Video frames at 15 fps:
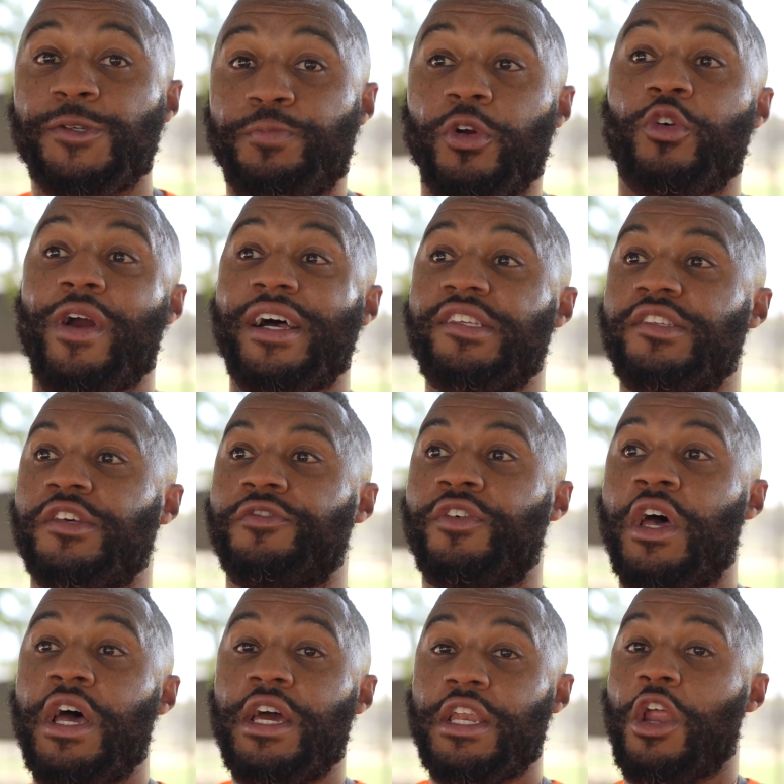progressive.
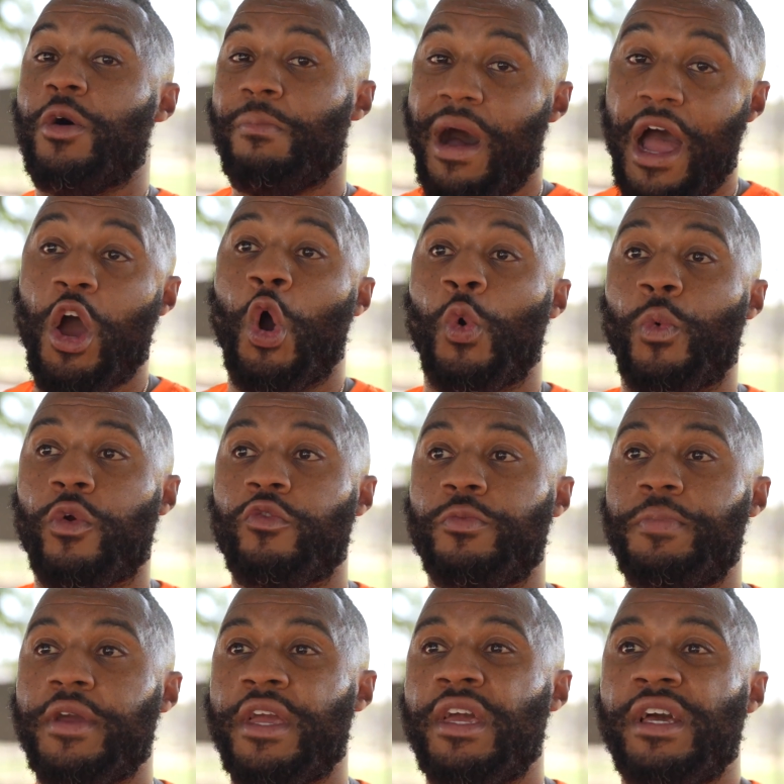Now my homework
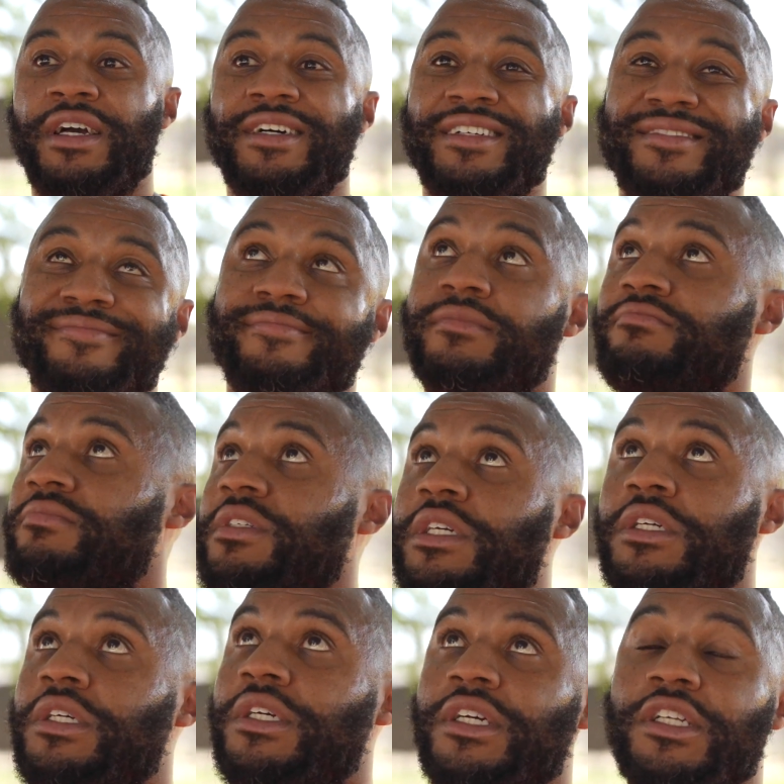would be,
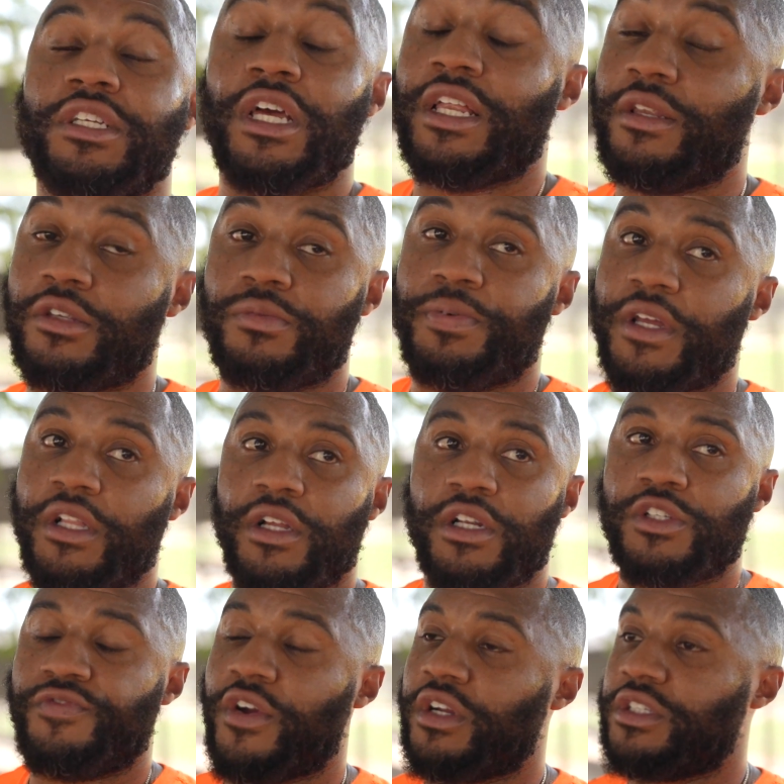and to be clear,
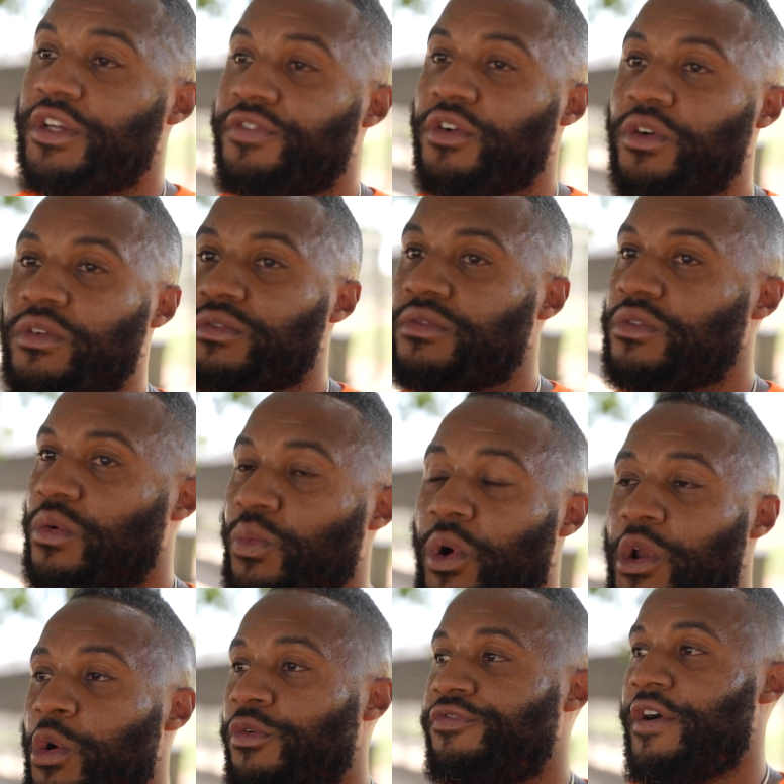it's very difficult.
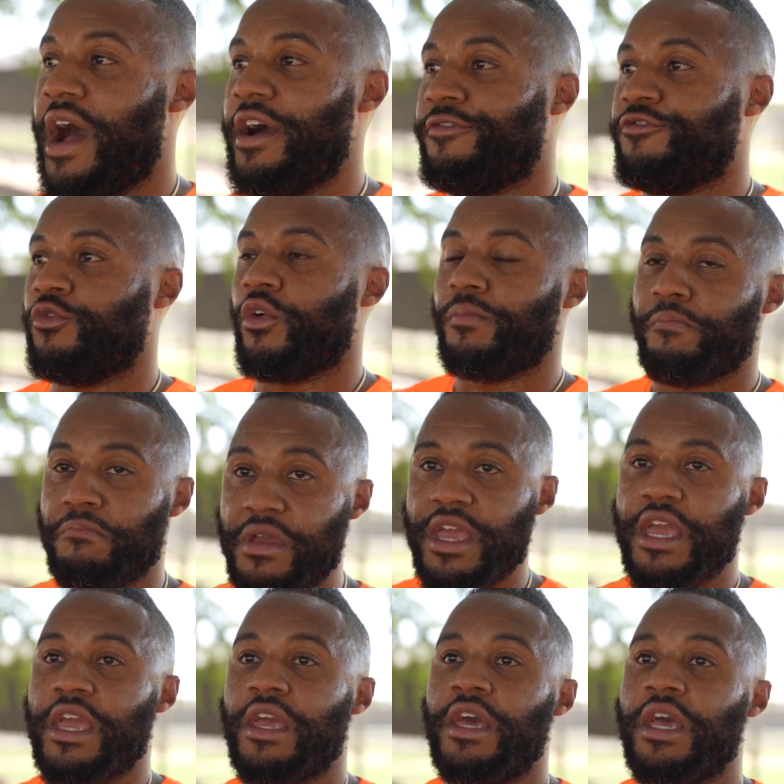105 for
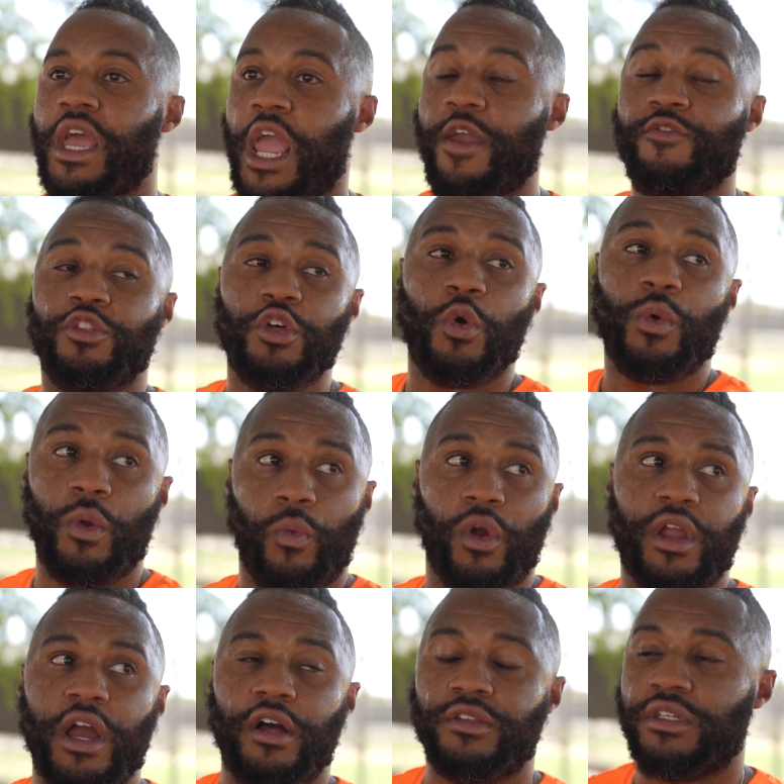me, even though we
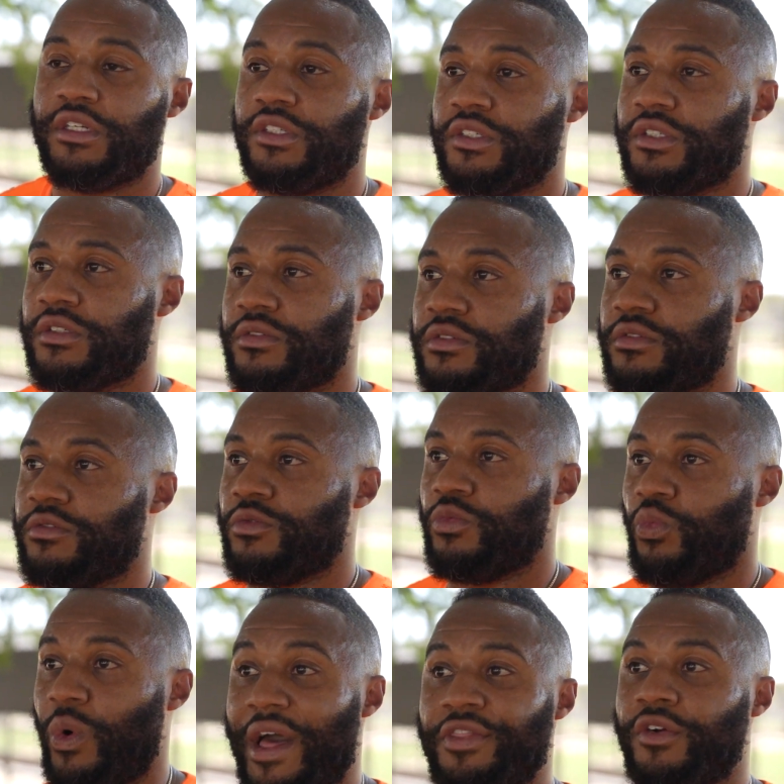work out in these
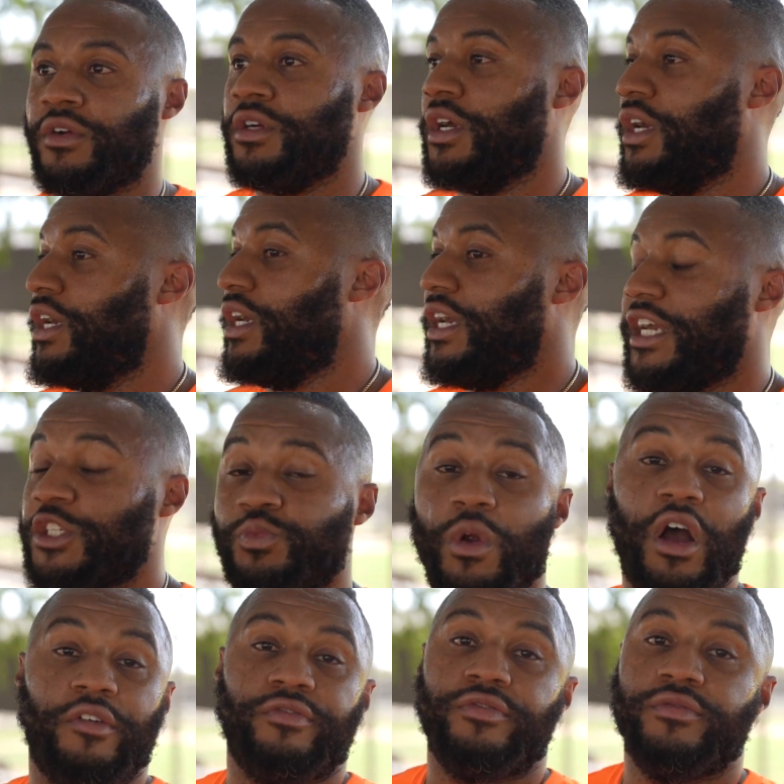weather, it's
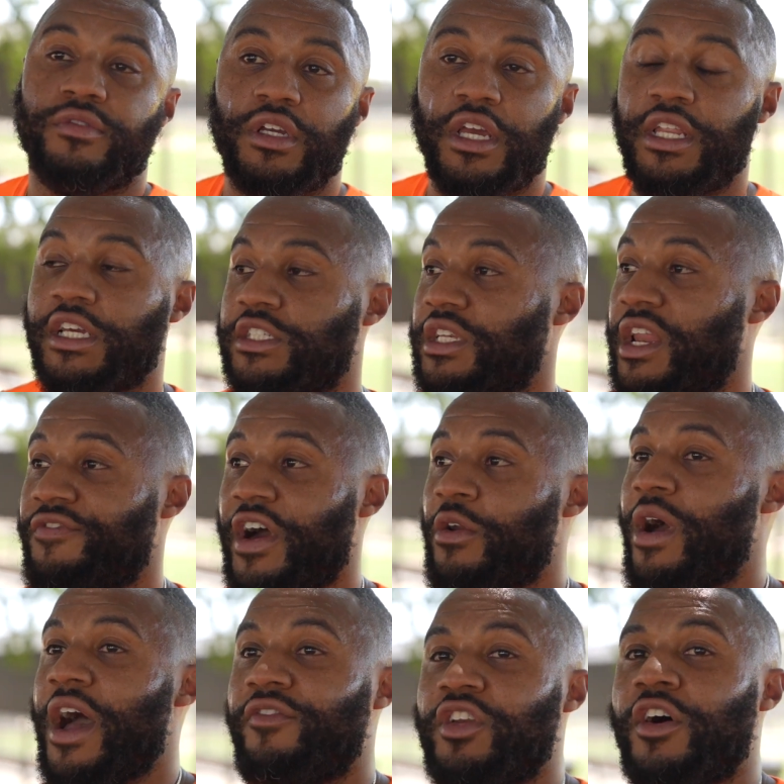rough. It is. And if I
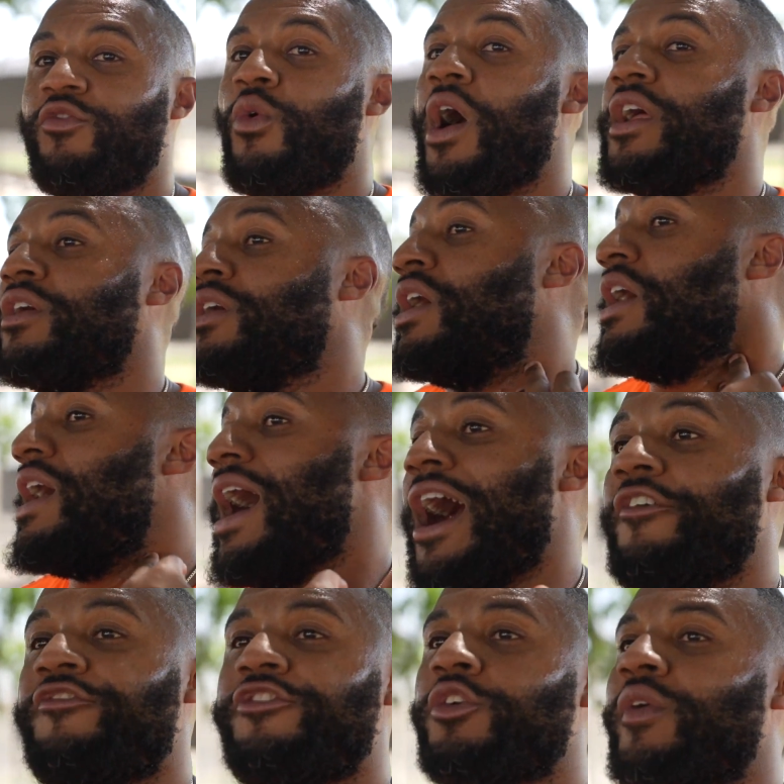don't have enough water,
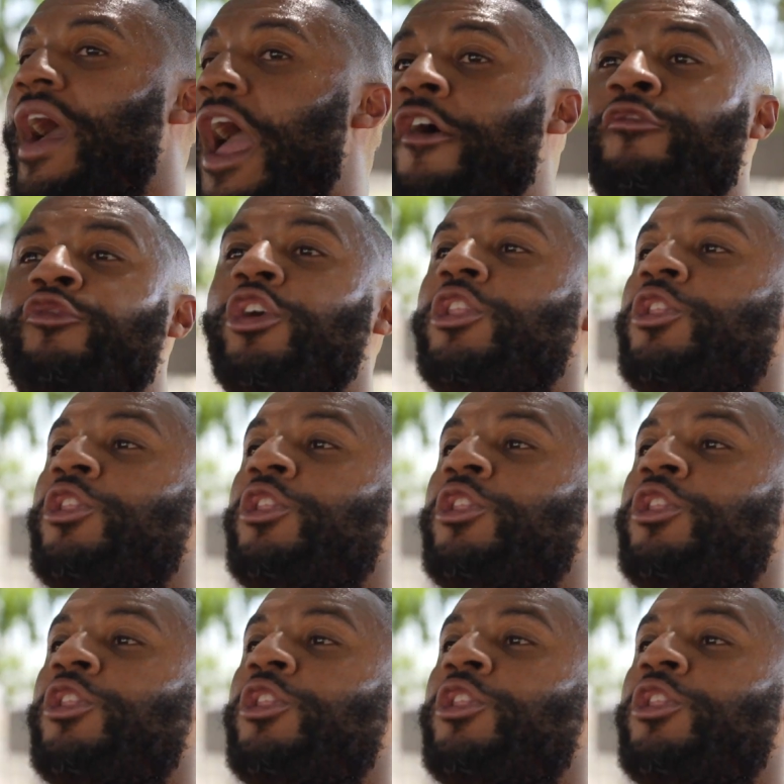I feel every